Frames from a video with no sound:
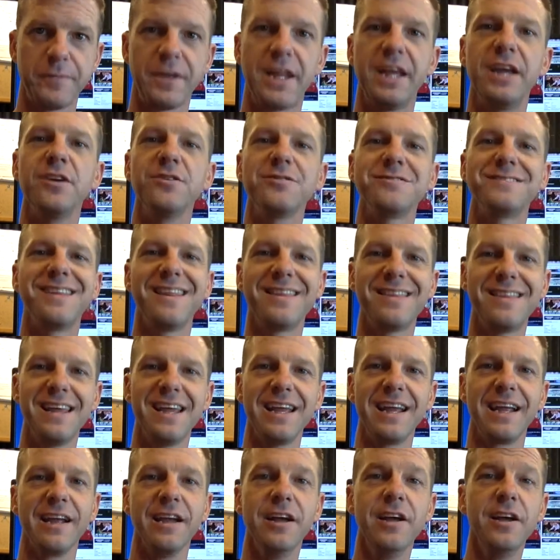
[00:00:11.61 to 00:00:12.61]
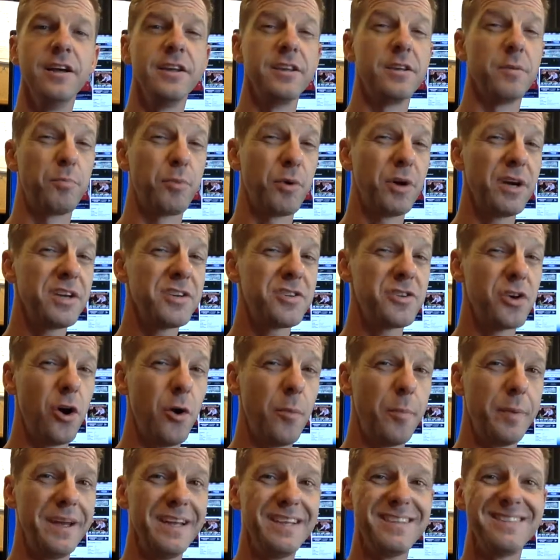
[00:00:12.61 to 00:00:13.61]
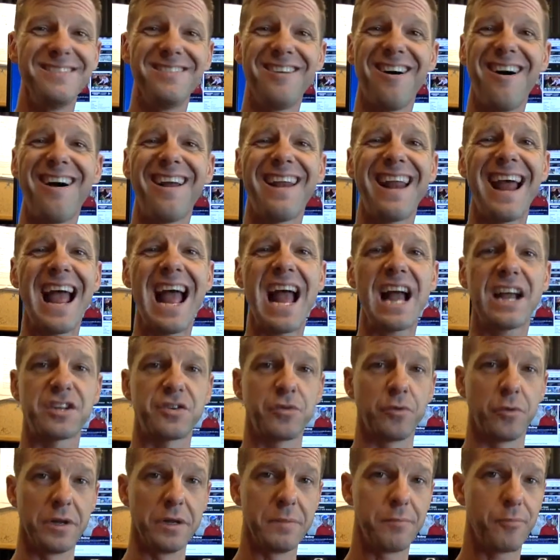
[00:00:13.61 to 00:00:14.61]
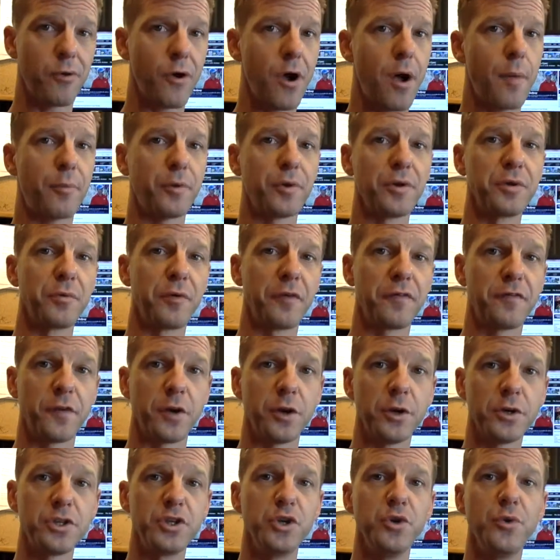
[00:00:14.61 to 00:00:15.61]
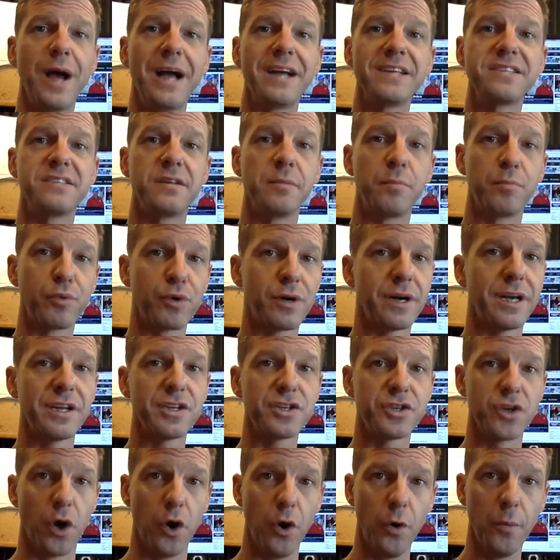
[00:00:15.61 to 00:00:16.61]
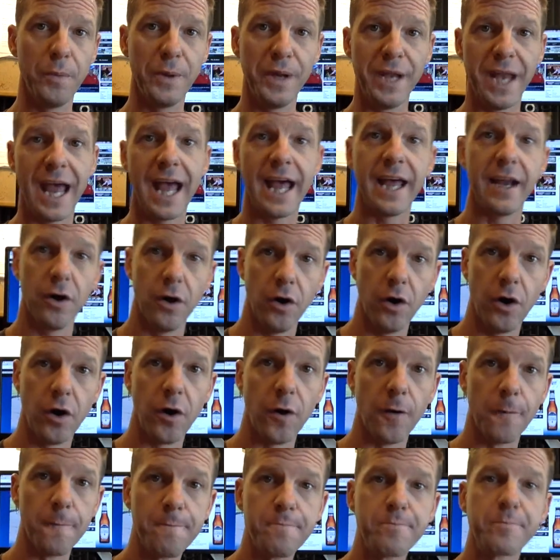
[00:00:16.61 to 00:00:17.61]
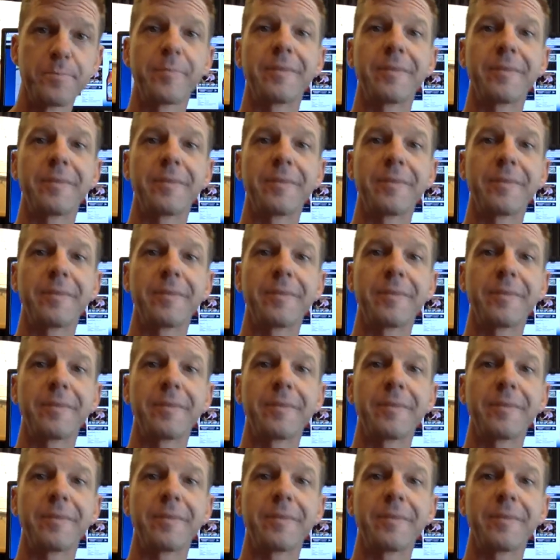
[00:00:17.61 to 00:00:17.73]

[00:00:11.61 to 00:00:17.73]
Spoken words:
Here's the thing. The British Open is not actually properly referred to as the British Open at all.